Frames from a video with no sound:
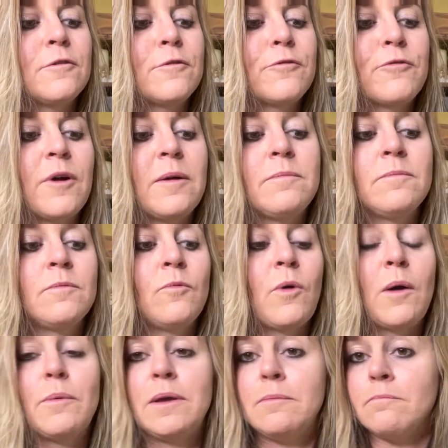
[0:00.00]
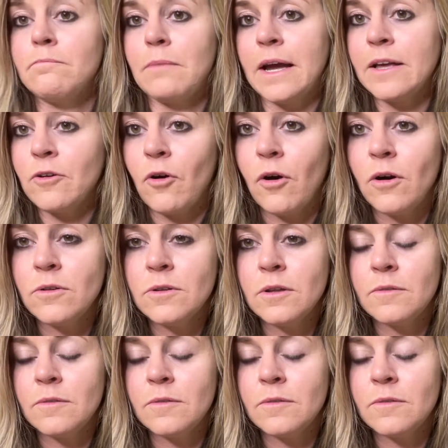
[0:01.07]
from what we might call